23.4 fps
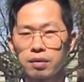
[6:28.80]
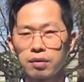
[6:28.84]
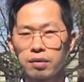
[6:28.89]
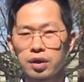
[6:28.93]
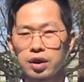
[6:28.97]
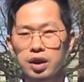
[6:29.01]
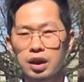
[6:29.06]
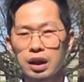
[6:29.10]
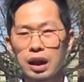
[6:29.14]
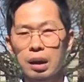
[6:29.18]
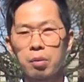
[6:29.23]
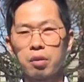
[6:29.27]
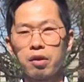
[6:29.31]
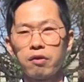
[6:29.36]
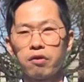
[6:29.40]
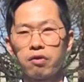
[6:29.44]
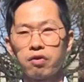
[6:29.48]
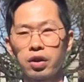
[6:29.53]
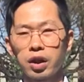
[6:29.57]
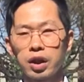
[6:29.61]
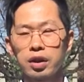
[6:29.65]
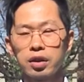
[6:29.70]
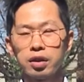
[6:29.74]
stomach
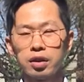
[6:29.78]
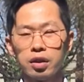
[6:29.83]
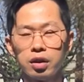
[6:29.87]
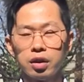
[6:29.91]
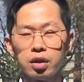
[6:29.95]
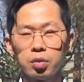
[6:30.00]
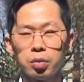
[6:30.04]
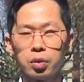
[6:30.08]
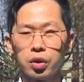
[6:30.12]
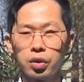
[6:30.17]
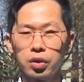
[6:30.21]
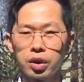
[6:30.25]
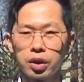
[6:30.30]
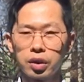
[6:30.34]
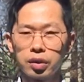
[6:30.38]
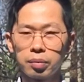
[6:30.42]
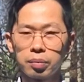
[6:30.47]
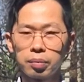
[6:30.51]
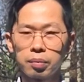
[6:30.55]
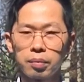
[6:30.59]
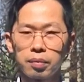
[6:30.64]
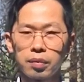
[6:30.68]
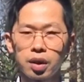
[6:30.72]
fire in the body.
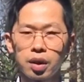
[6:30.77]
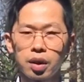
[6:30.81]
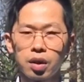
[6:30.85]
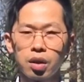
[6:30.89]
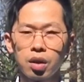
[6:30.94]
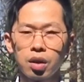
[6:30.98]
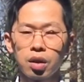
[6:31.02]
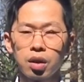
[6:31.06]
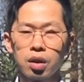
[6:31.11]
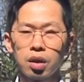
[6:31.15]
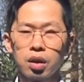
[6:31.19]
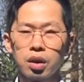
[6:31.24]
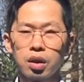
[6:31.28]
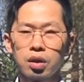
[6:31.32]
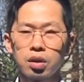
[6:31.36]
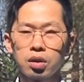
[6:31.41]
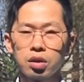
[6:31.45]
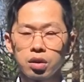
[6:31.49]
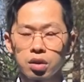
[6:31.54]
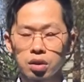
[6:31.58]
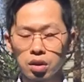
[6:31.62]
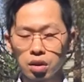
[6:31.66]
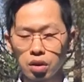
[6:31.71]

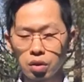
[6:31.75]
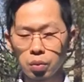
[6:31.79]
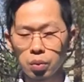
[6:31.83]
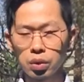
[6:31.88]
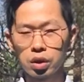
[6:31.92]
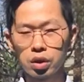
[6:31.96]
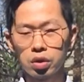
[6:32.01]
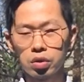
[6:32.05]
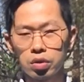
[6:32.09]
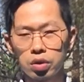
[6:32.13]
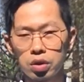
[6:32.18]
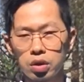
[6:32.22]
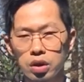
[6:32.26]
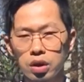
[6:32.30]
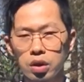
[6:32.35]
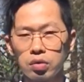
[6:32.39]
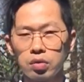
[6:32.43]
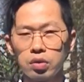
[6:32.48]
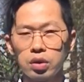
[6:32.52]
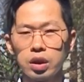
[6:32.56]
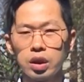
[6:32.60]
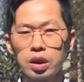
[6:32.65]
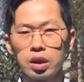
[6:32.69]
So we use
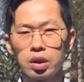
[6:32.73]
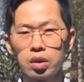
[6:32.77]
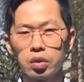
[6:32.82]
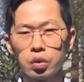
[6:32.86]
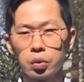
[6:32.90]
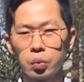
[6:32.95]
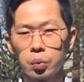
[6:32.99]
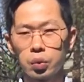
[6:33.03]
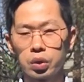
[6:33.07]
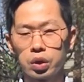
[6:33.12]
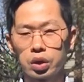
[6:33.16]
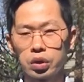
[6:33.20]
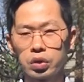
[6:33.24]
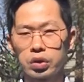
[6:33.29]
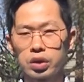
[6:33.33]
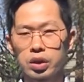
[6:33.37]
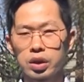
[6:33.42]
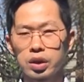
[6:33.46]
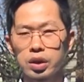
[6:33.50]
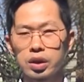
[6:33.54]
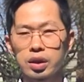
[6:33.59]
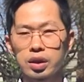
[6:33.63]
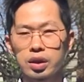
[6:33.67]
Shengdi, we use
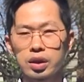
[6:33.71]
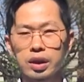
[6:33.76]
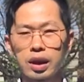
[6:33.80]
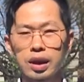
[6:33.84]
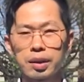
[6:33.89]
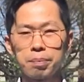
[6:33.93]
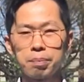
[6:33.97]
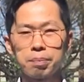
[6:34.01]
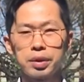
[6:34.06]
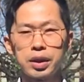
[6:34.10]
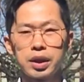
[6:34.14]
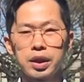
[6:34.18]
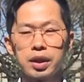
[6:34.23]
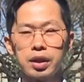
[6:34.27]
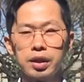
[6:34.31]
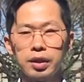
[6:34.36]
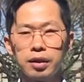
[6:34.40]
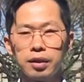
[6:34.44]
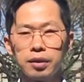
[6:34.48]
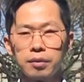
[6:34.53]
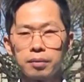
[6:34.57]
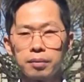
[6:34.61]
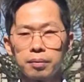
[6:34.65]
Danpi,